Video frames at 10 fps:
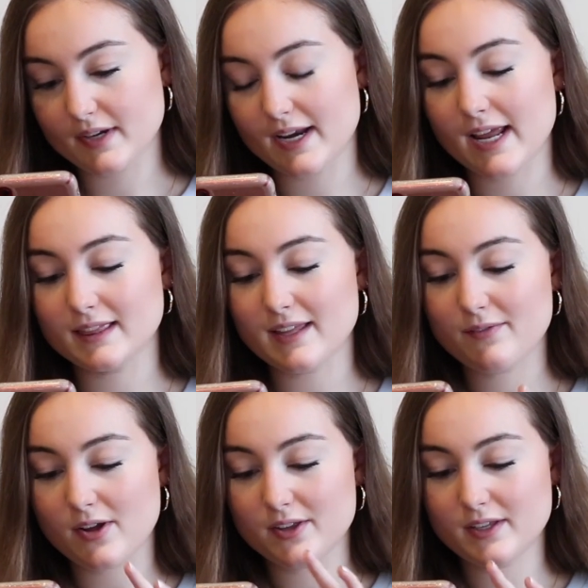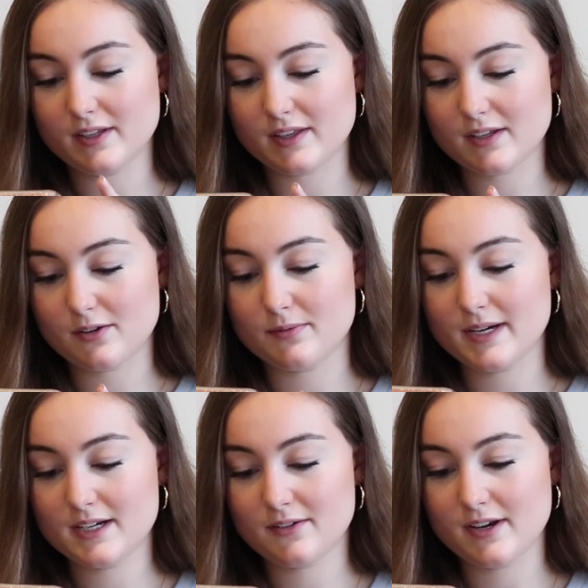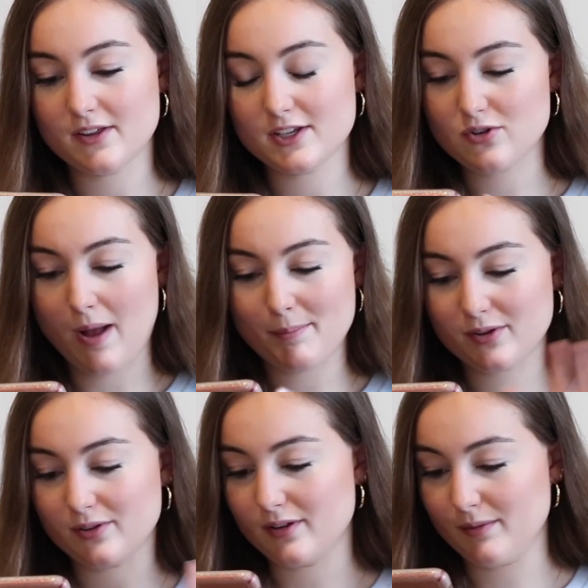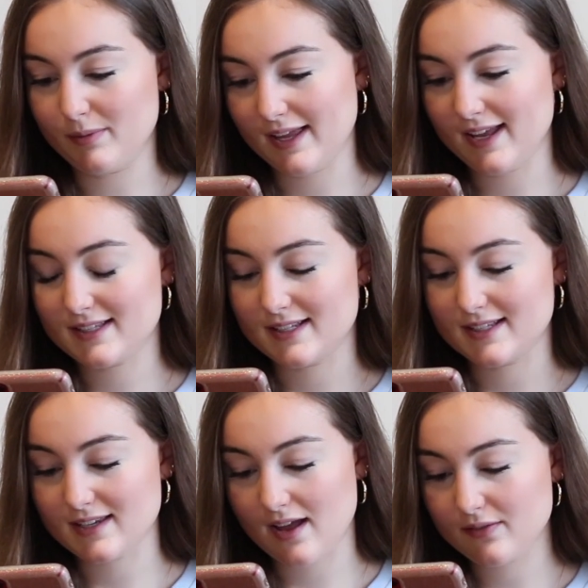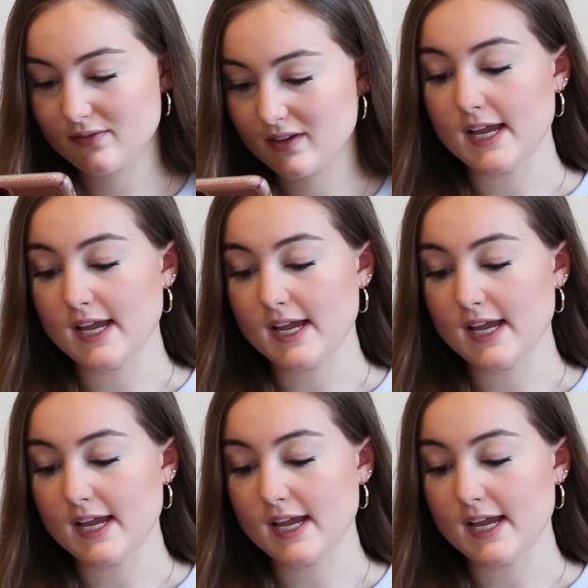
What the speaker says: And I love all the greenery, all the tropical plants and stuff.